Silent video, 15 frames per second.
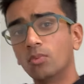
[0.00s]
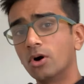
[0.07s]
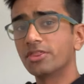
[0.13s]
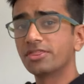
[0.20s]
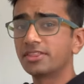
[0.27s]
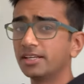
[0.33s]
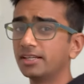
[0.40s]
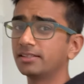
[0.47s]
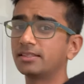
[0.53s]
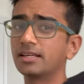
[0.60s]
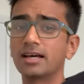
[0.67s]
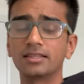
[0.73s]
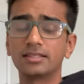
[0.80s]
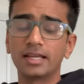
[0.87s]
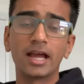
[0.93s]
One thing
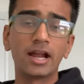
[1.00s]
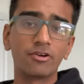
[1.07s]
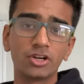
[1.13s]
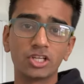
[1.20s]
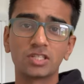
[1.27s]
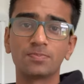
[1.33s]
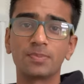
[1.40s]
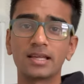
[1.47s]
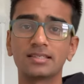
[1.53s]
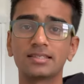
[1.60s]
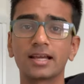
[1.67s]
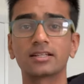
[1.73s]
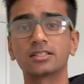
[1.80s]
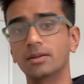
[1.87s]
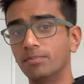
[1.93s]
that the aerospace
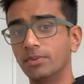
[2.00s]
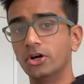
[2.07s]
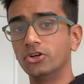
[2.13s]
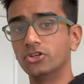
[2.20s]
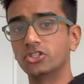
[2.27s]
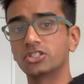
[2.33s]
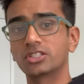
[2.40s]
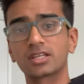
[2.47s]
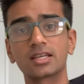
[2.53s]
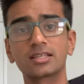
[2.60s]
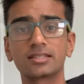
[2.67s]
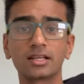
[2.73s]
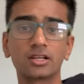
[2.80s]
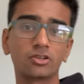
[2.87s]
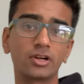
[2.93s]
sector boasts
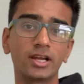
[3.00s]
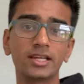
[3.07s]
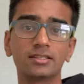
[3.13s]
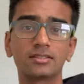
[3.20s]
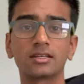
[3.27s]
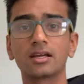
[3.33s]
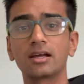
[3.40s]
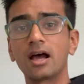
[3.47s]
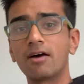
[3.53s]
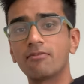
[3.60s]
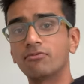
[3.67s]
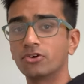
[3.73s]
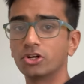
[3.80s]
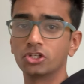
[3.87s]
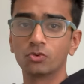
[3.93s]
is a great
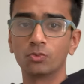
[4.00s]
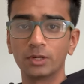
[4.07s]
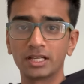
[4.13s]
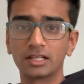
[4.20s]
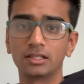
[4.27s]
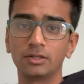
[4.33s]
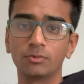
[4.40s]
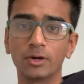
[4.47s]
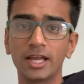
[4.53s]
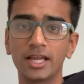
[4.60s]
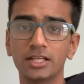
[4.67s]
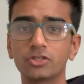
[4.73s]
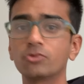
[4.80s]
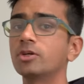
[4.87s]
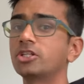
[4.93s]
average weekly
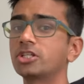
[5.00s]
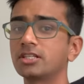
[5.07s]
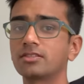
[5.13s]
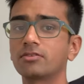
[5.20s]
wage, which is